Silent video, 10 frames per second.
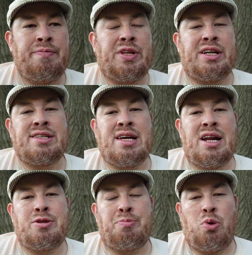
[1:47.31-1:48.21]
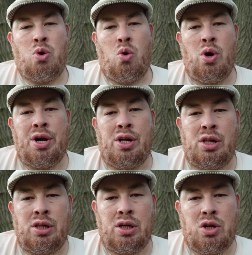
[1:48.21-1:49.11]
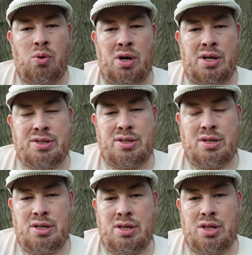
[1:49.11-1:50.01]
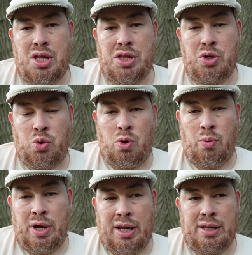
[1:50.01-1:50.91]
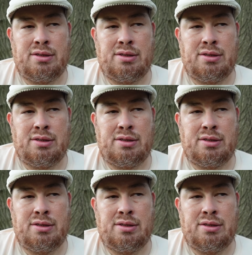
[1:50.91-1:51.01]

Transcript: They decided to pour oil across the doorway.